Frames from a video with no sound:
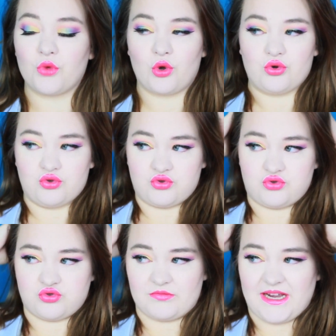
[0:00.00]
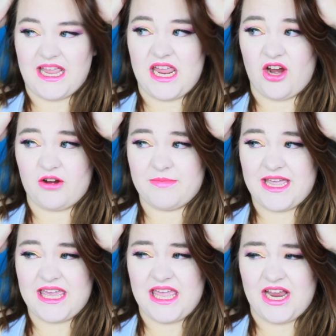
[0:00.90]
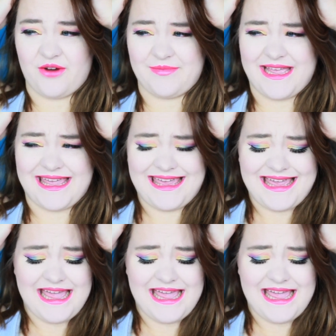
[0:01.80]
Ooh, my hair, my hair, my hair.